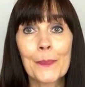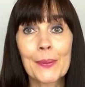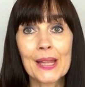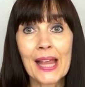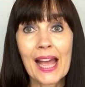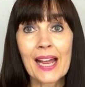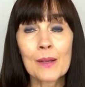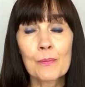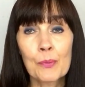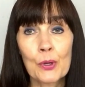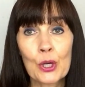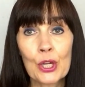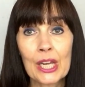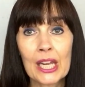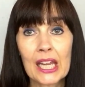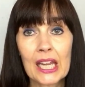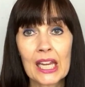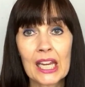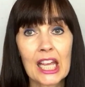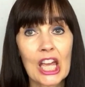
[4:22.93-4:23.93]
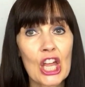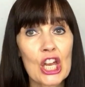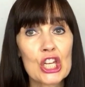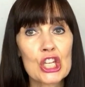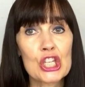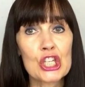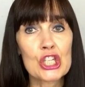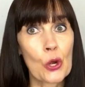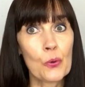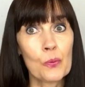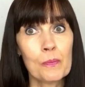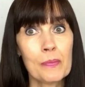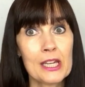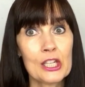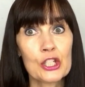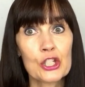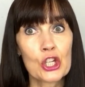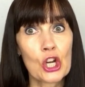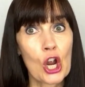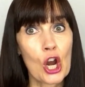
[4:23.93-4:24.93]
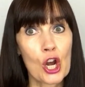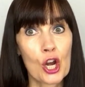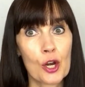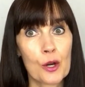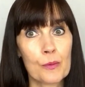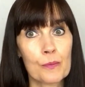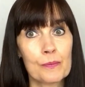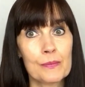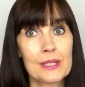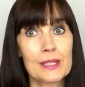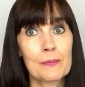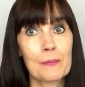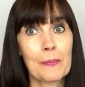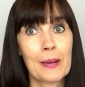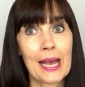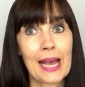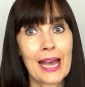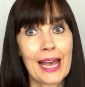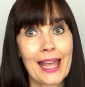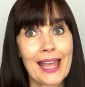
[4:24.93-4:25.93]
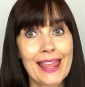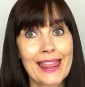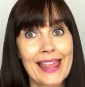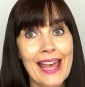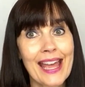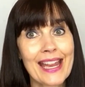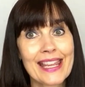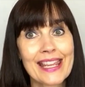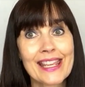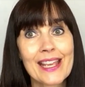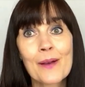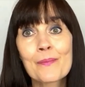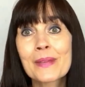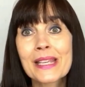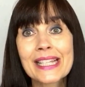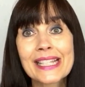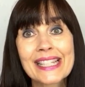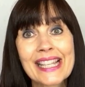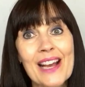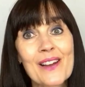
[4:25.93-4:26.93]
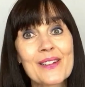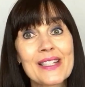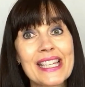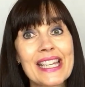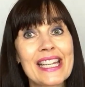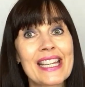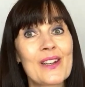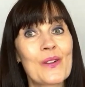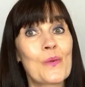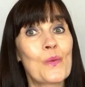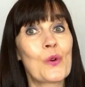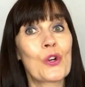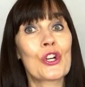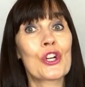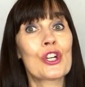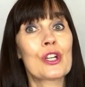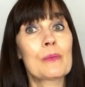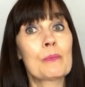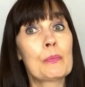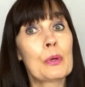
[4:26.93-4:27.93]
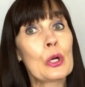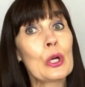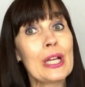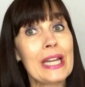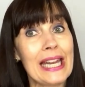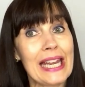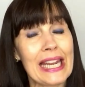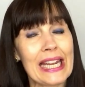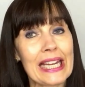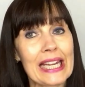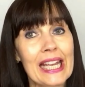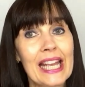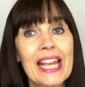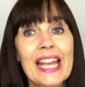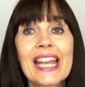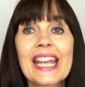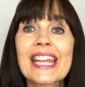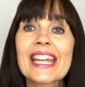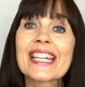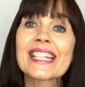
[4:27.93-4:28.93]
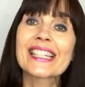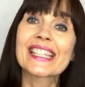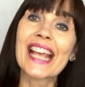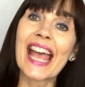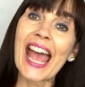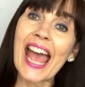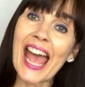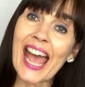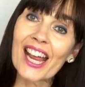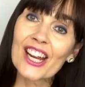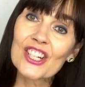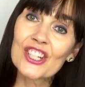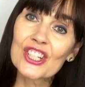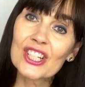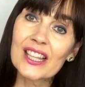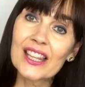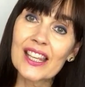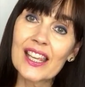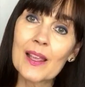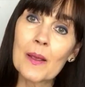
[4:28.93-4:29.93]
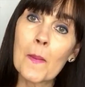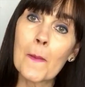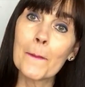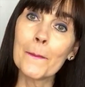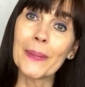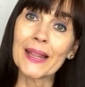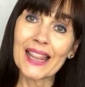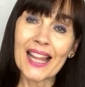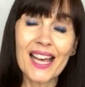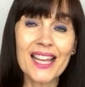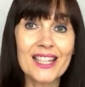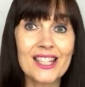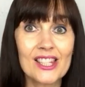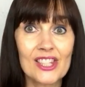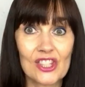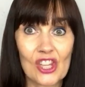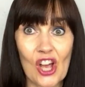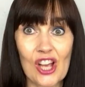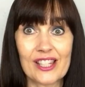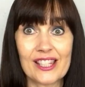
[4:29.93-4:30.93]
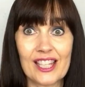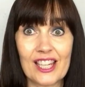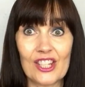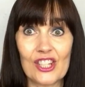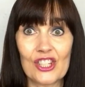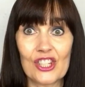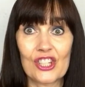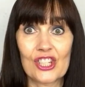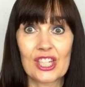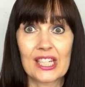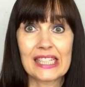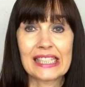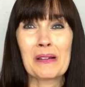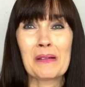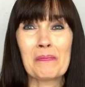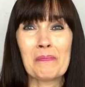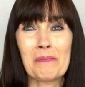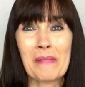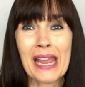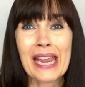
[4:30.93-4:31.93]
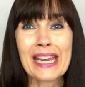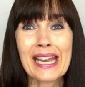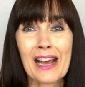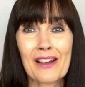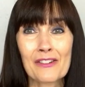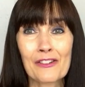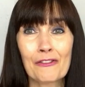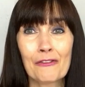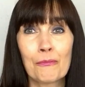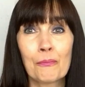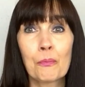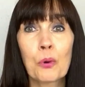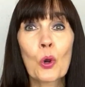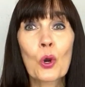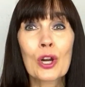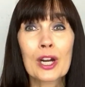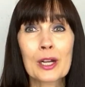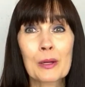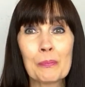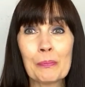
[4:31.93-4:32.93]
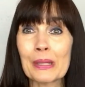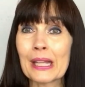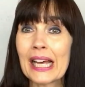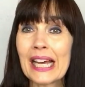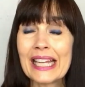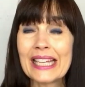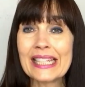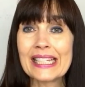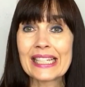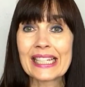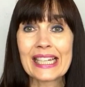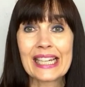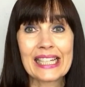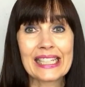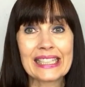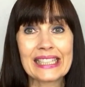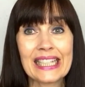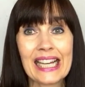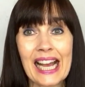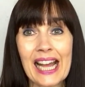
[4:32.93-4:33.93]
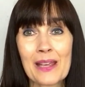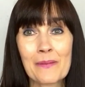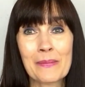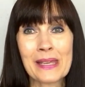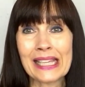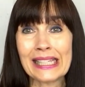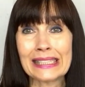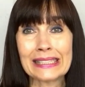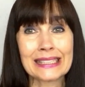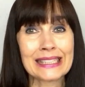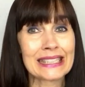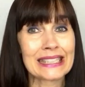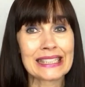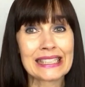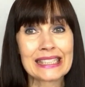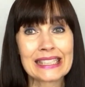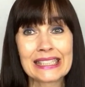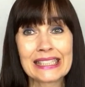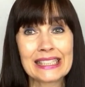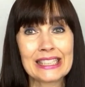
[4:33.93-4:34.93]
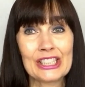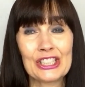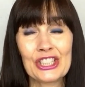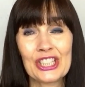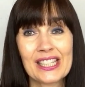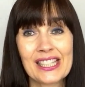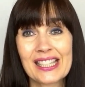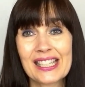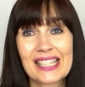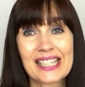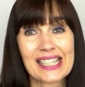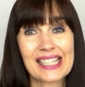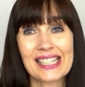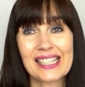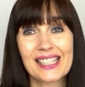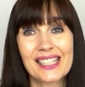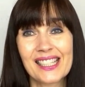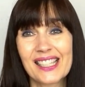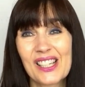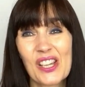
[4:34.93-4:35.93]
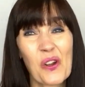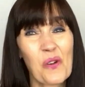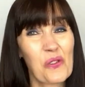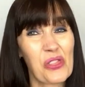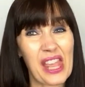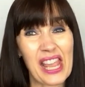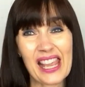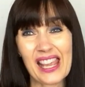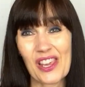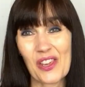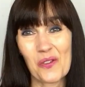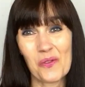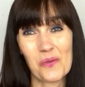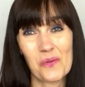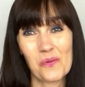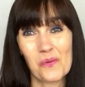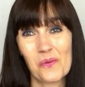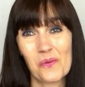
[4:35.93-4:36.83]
black pudding, don't be charmed by that yummy sounding word pudding. It's actually blood sausage made out of pork blood. I mean, just no thank you.